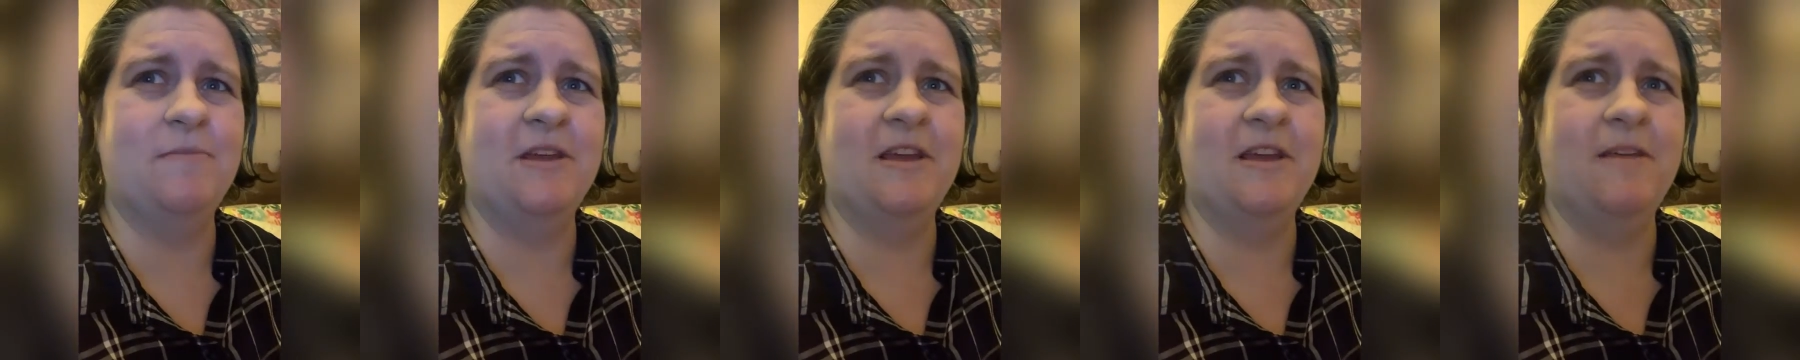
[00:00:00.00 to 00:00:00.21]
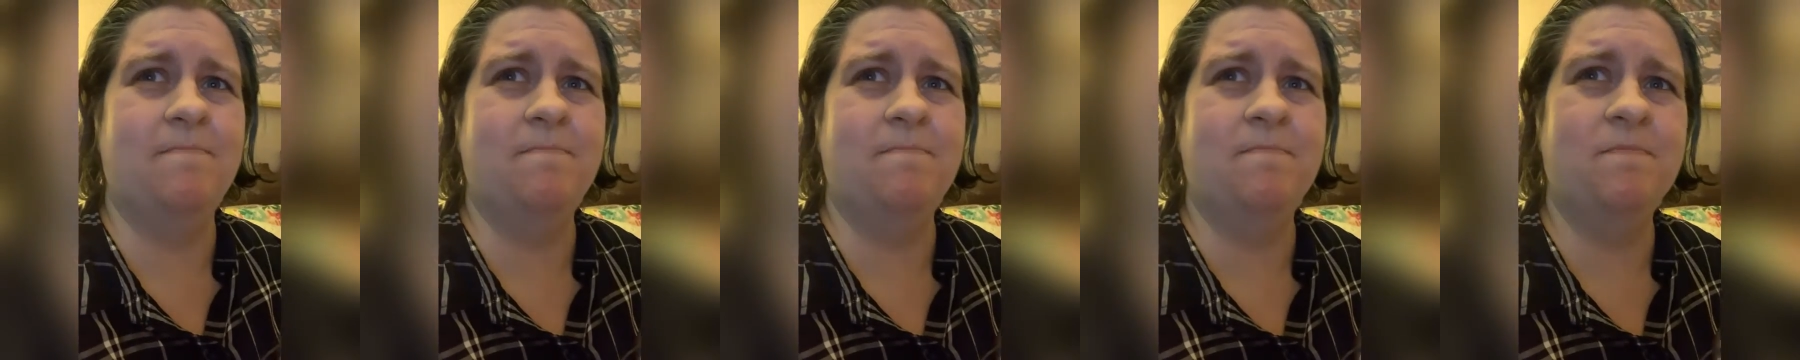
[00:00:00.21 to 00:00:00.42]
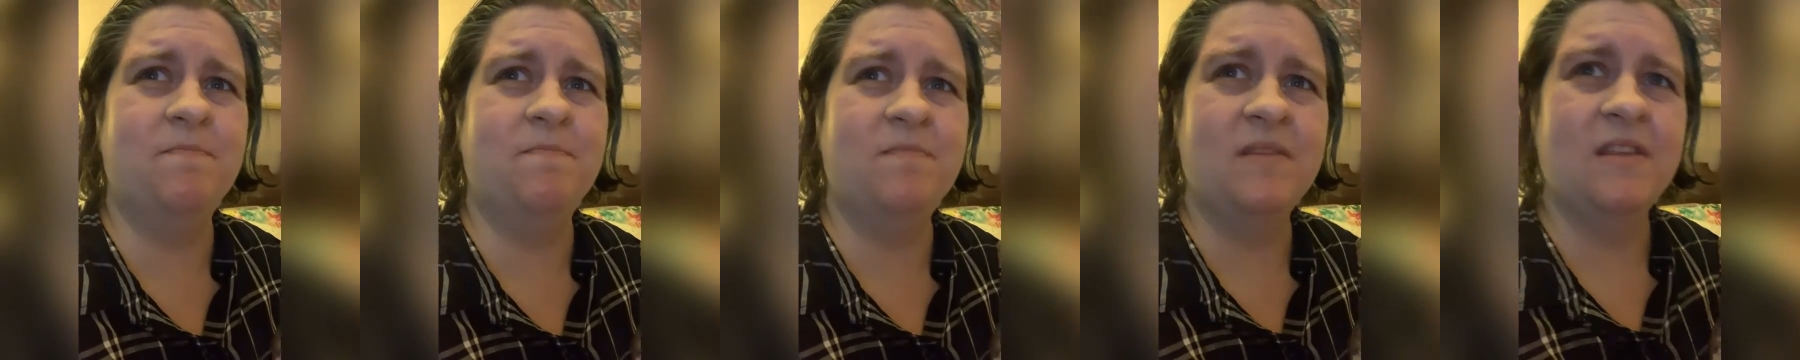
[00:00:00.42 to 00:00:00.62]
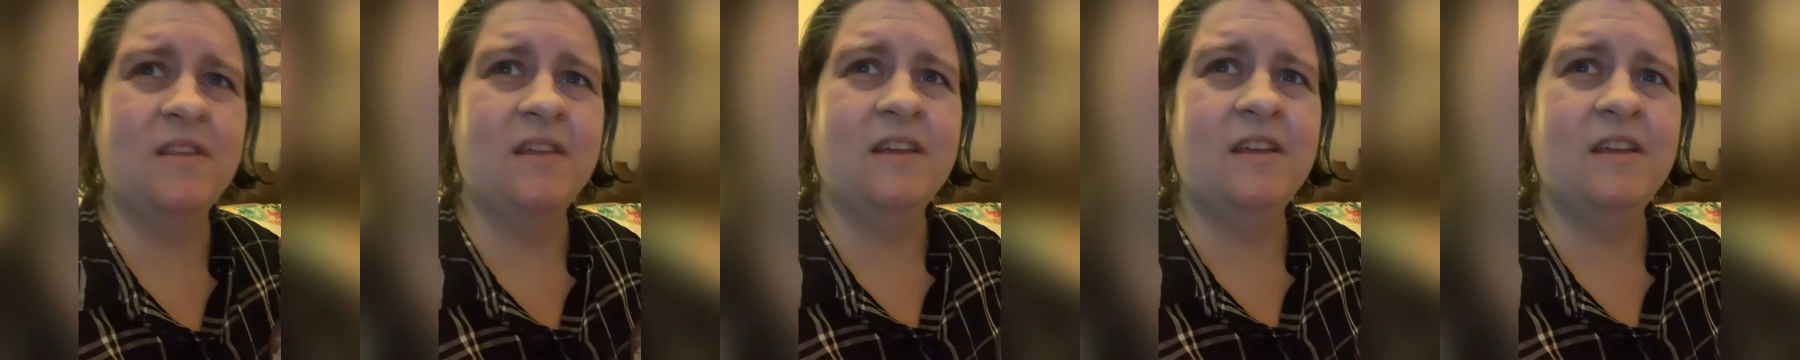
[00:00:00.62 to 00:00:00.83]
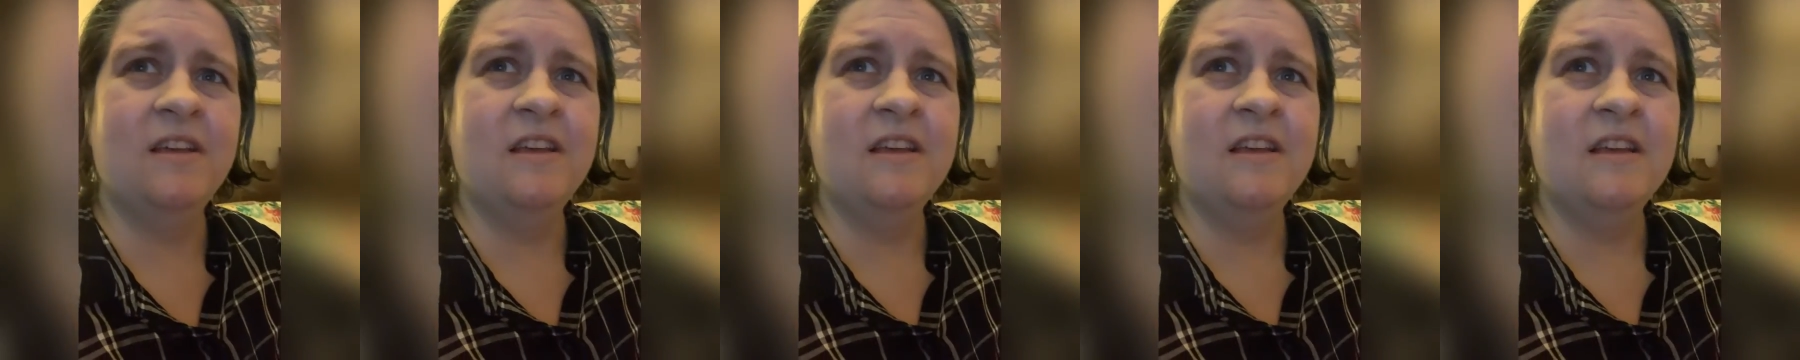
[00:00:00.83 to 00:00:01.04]
him.
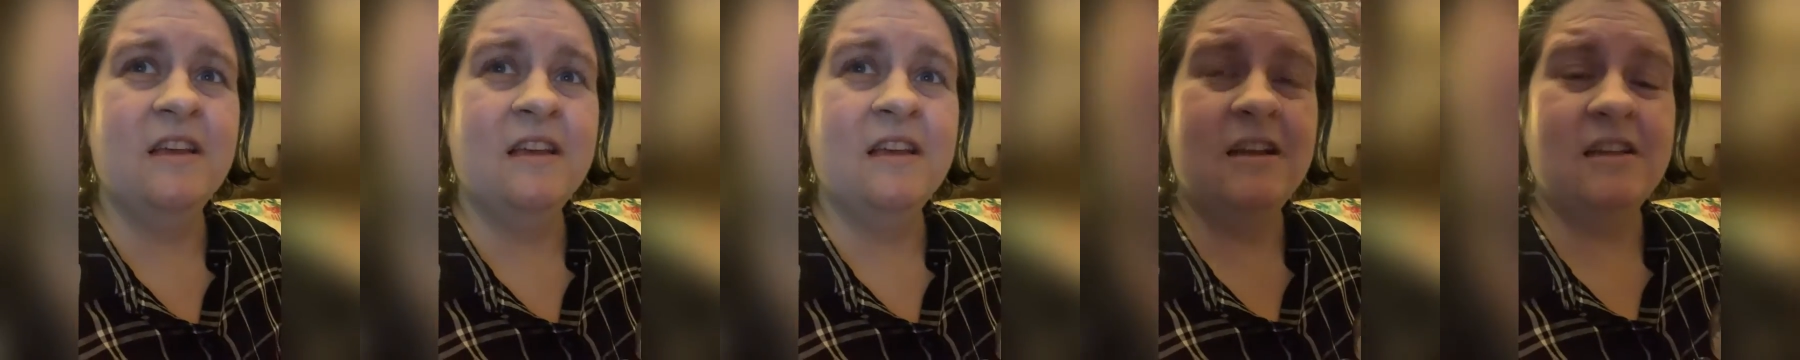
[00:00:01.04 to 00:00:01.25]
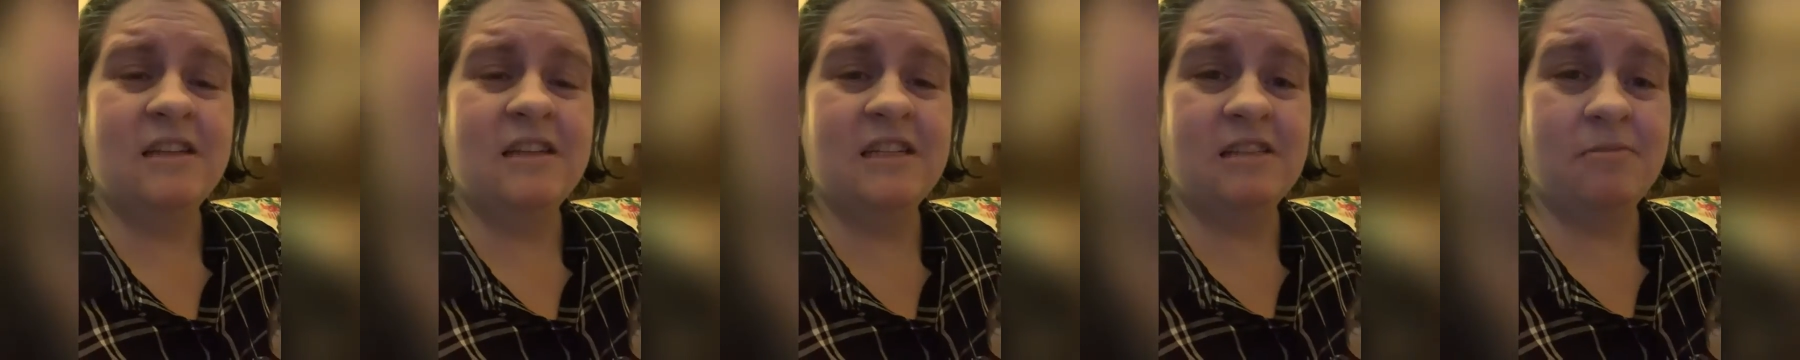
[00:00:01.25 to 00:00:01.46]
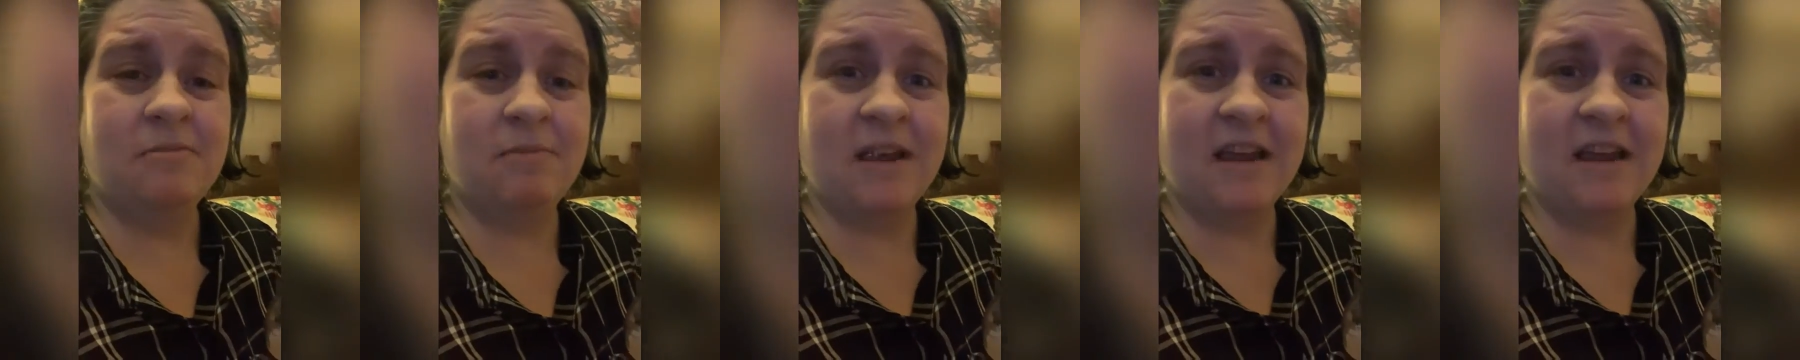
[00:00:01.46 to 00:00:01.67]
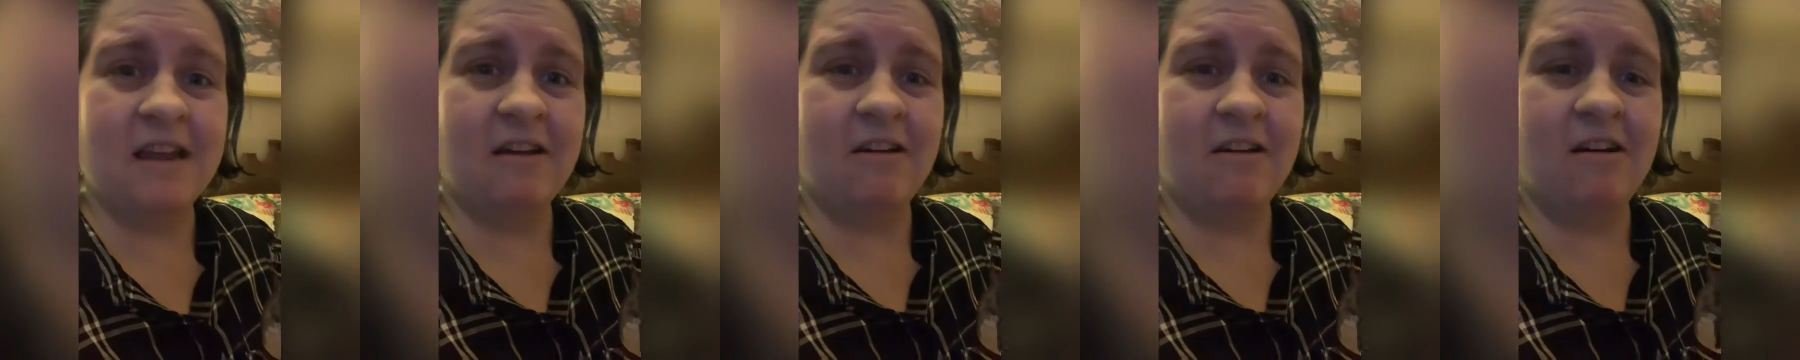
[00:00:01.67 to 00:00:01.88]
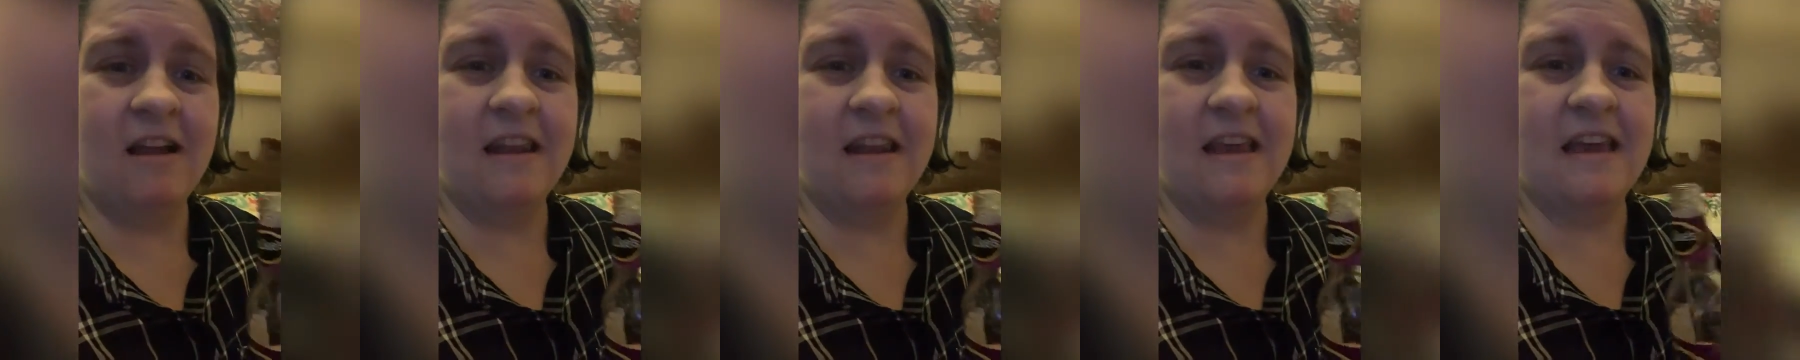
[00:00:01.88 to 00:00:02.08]
Just being
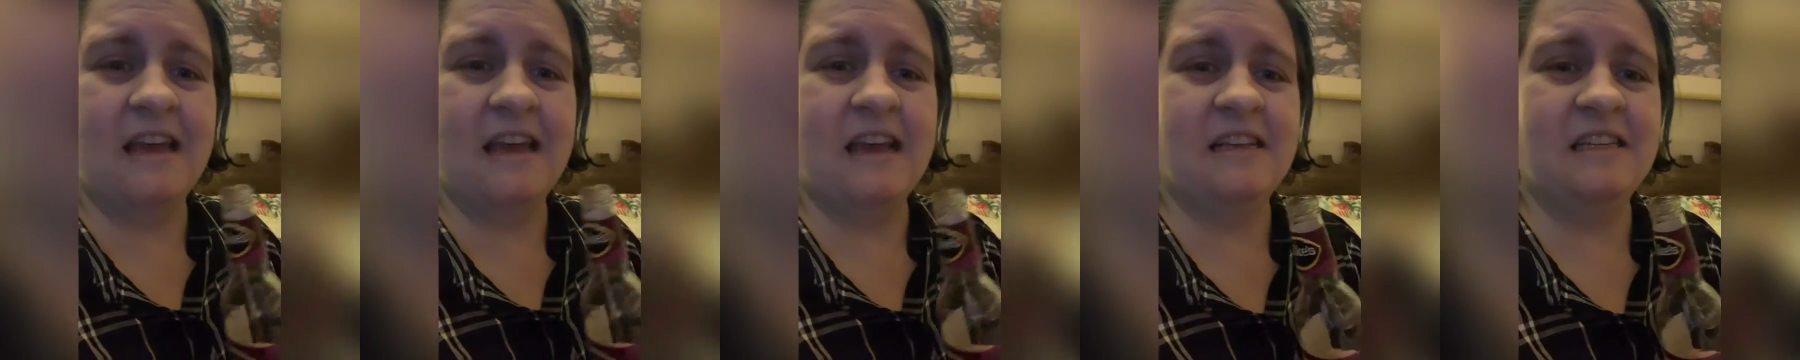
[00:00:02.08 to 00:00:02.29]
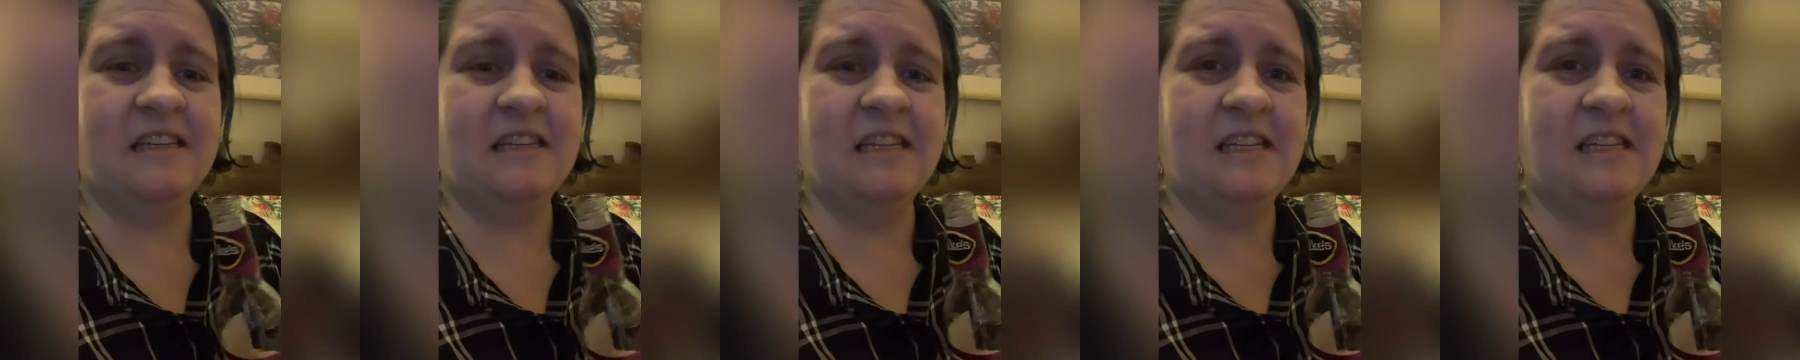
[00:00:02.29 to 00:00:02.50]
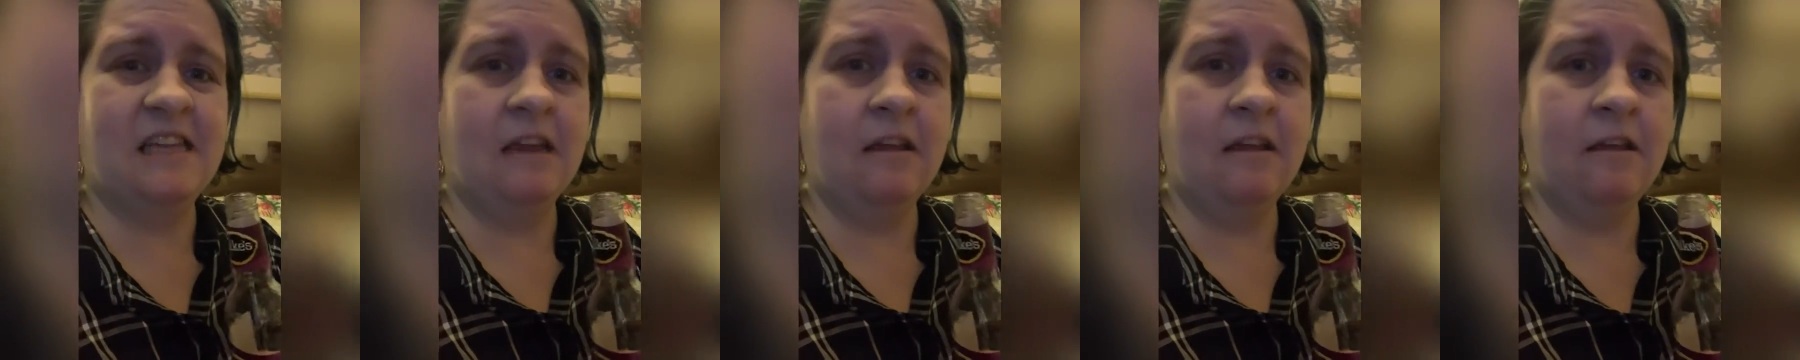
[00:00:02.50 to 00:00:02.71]
honest.